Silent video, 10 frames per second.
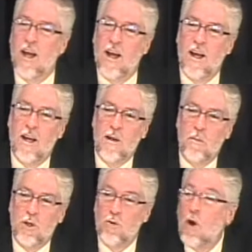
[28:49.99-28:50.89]

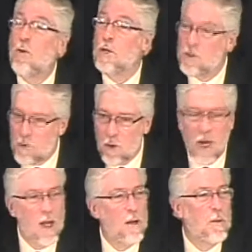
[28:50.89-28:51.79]
But the Romans viewed
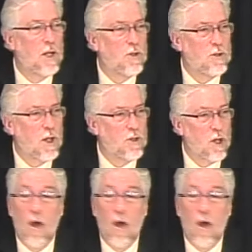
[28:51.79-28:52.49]
him as an